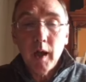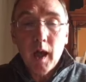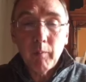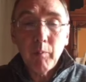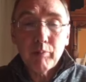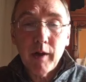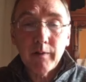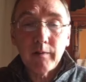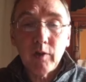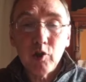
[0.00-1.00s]
and we pray
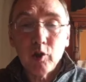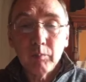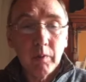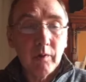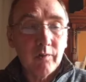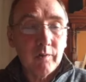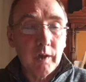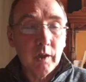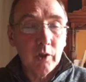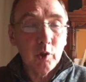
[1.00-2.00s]
that in your
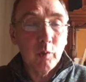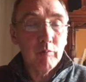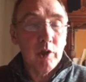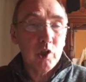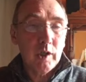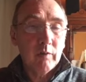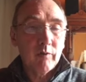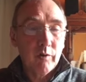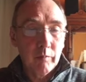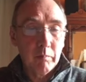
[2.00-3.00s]
mercy you will reach out
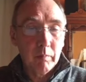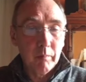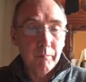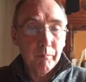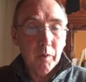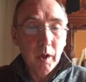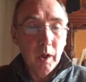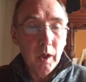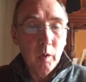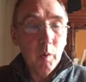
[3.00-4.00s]
to them.
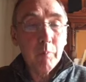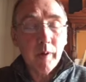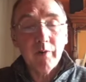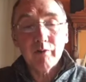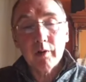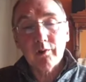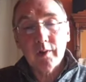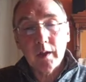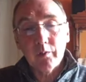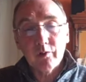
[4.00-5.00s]
We pray for
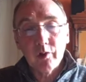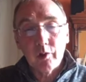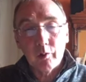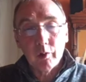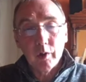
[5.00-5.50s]
ourselves too,